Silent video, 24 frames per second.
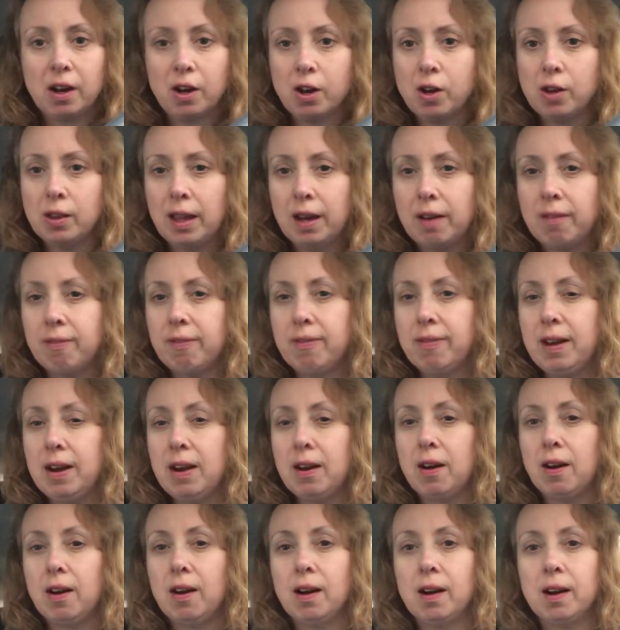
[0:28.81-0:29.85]
Are you letting
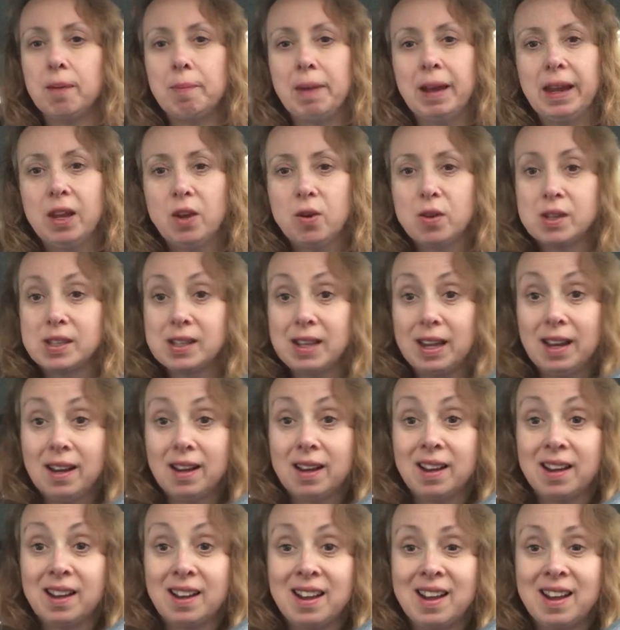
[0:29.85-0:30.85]
fear make you sick?